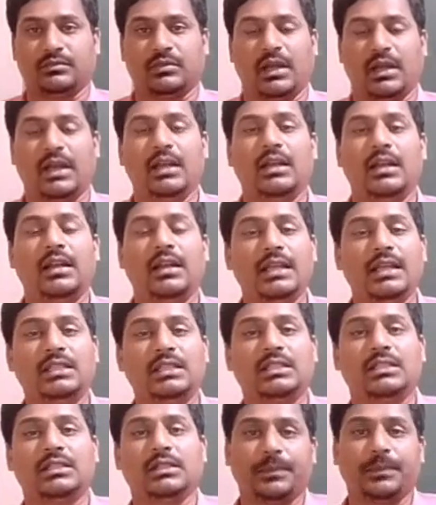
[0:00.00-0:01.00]
next,
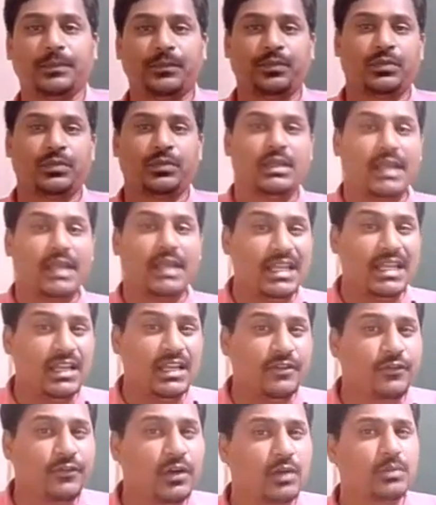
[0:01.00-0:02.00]
any
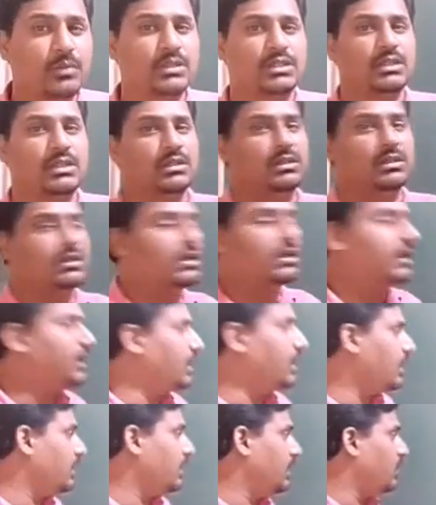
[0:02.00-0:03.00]
information
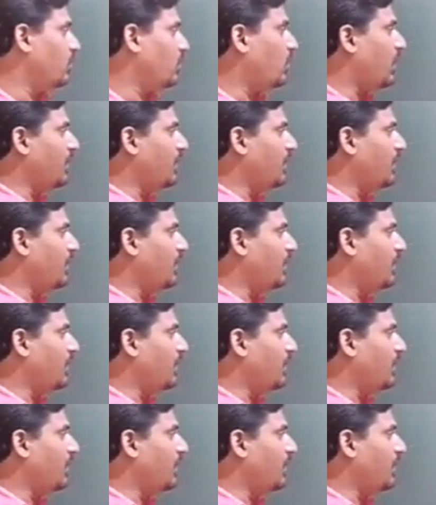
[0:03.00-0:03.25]
regarding what you have